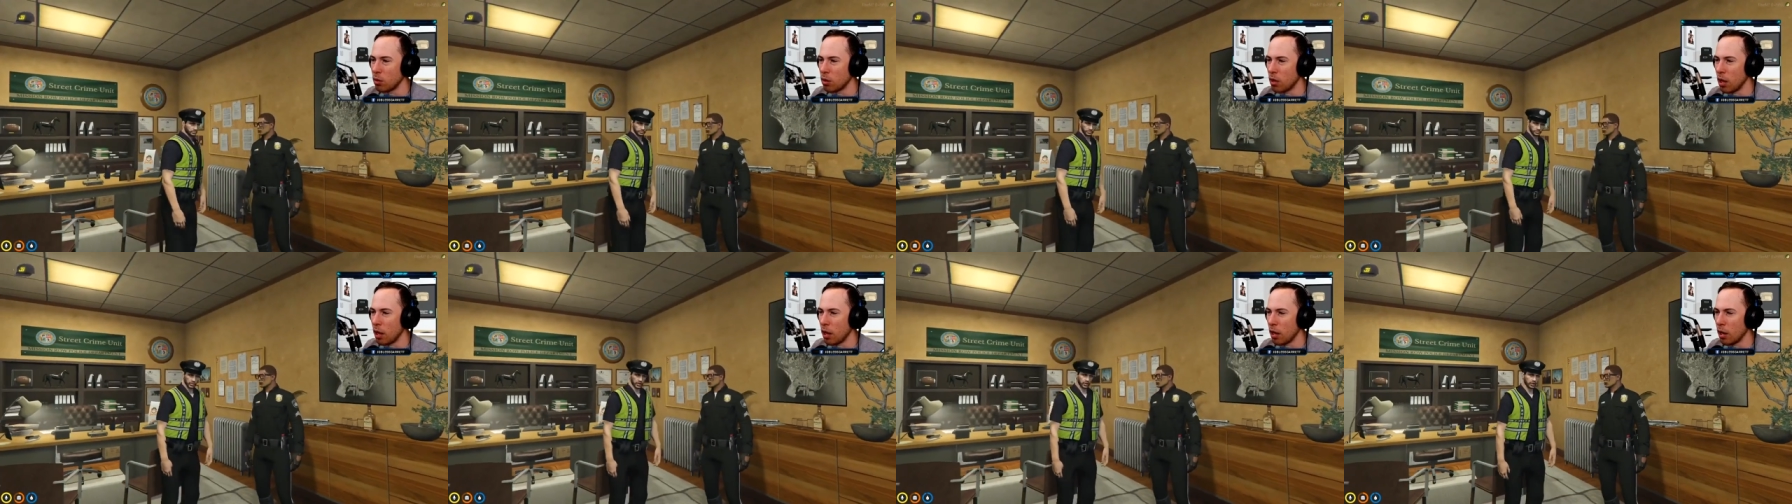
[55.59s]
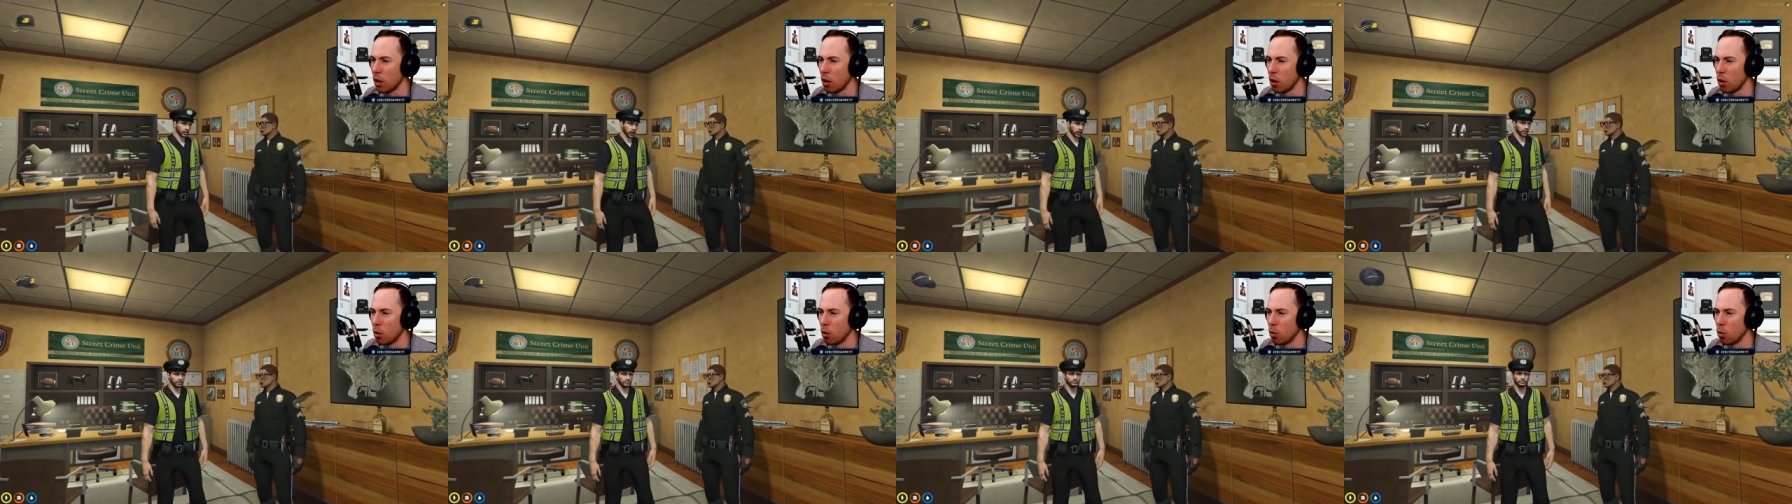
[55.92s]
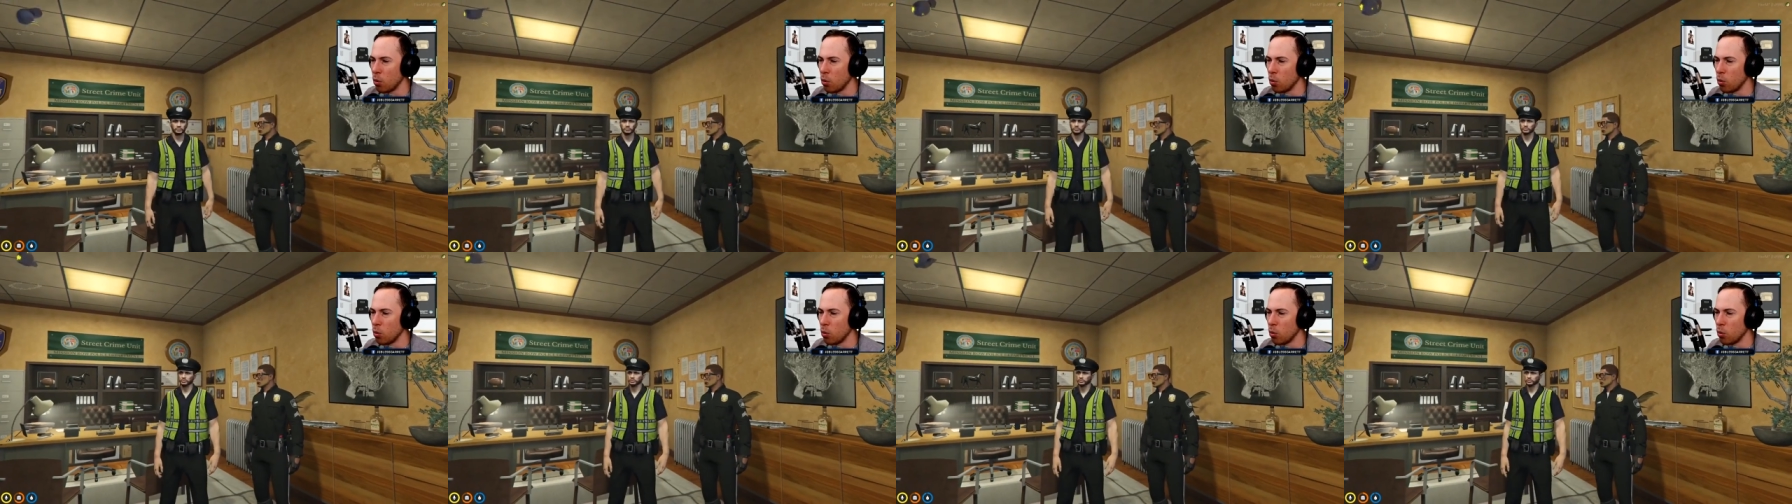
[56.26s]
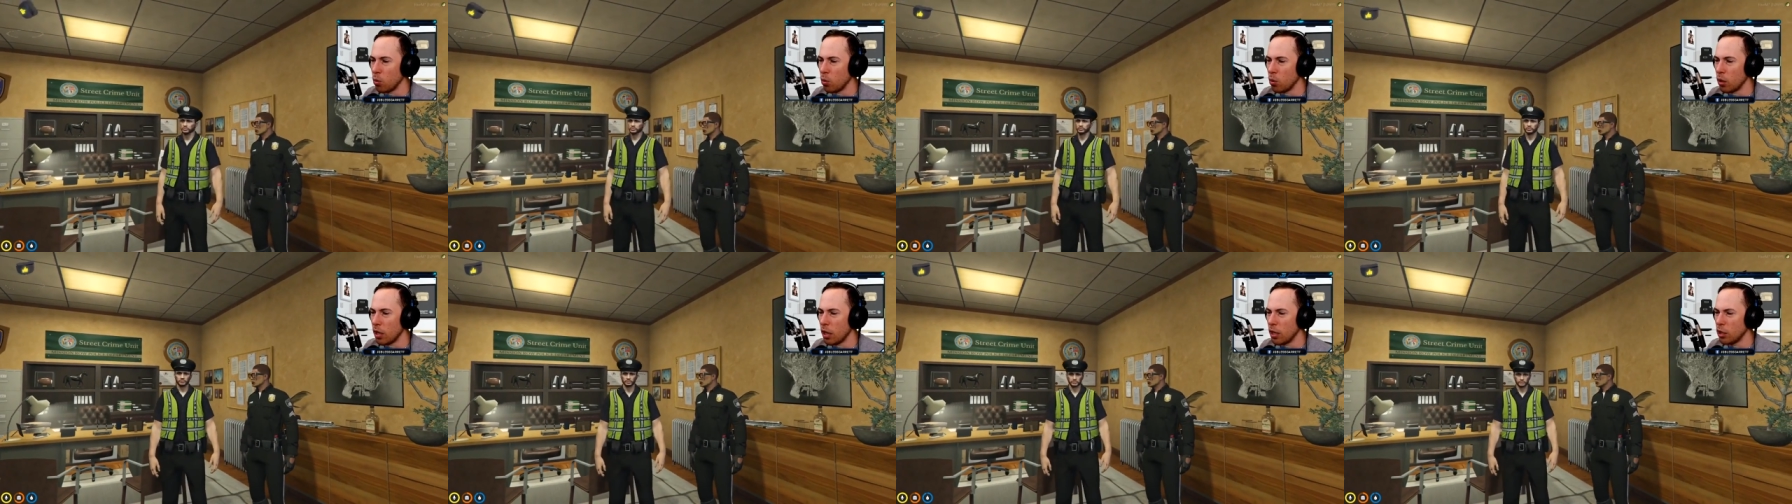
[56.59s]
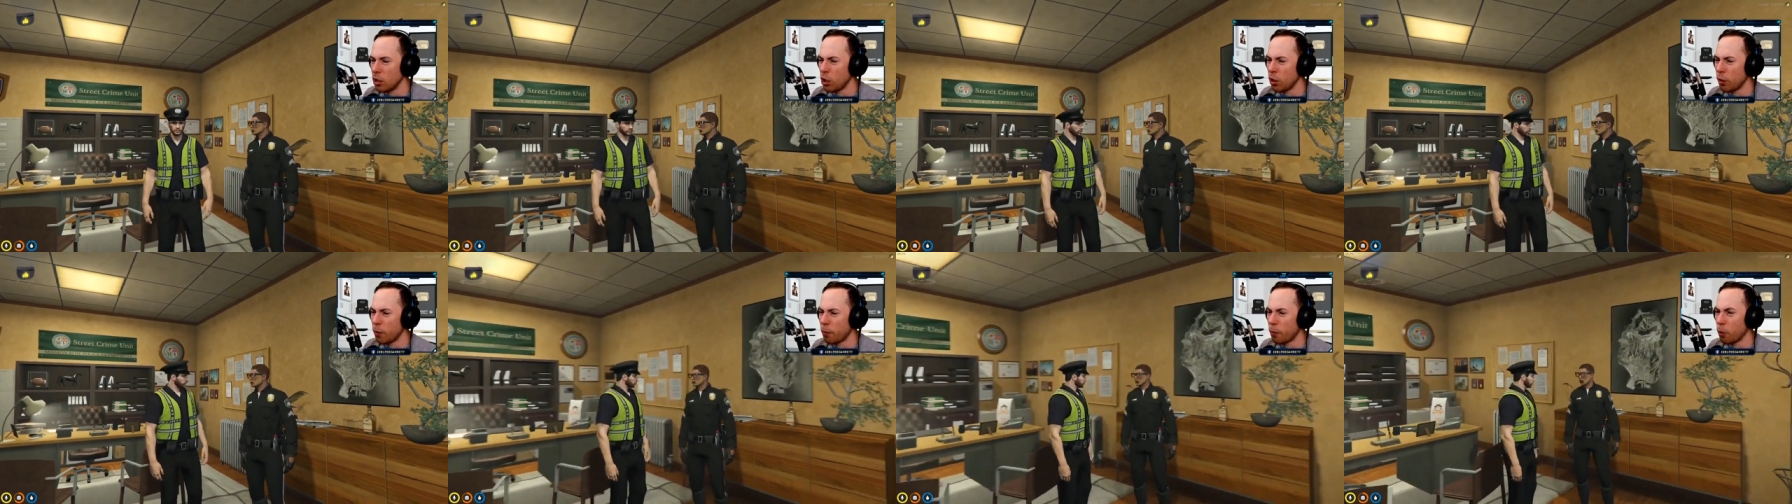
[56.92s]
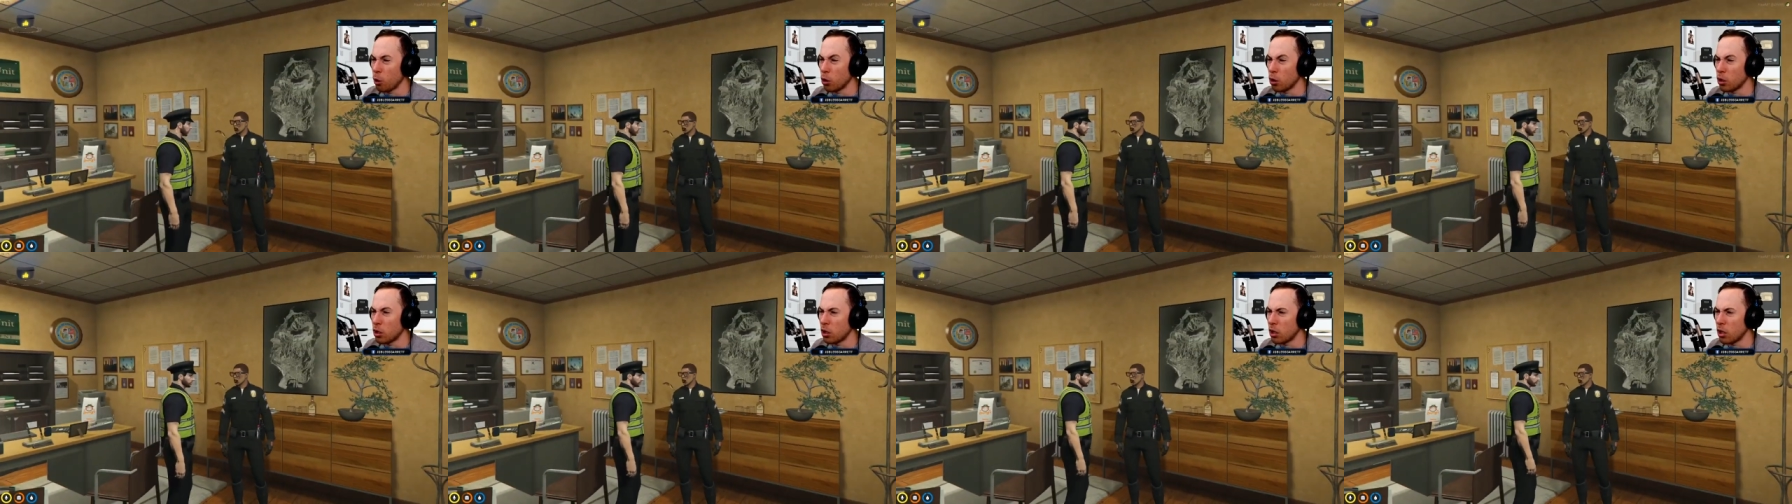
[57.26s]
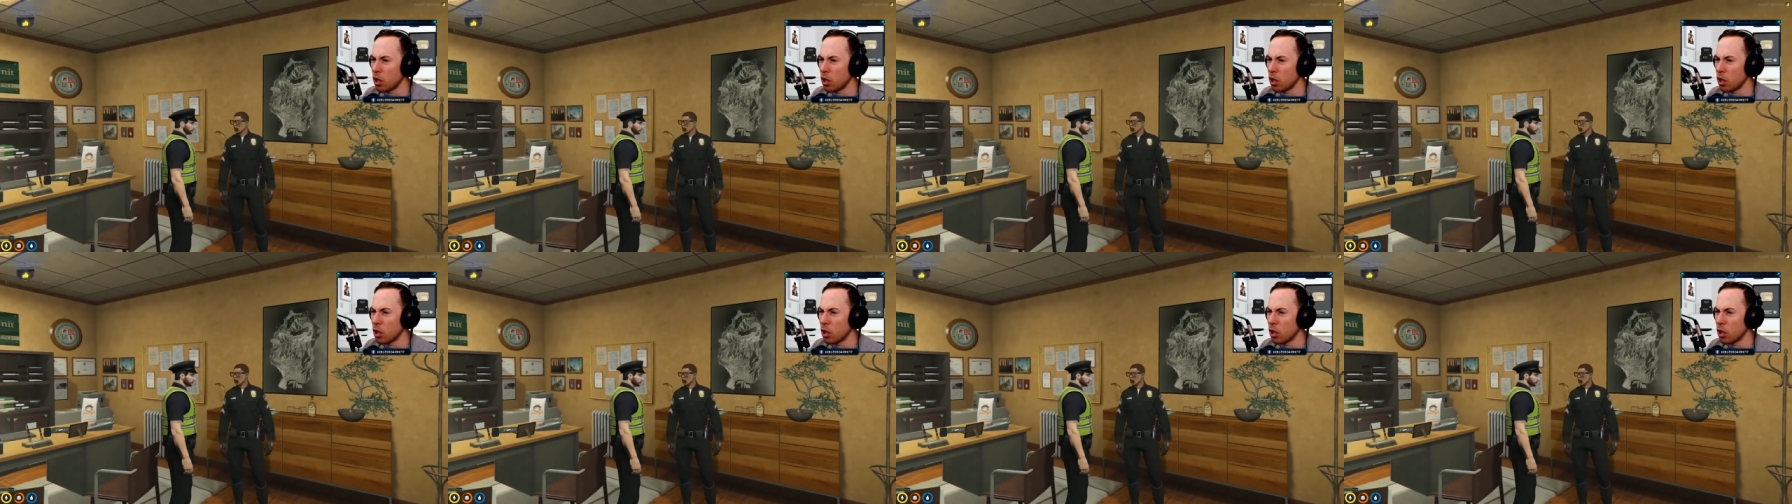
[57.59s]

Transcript: that low is this your first?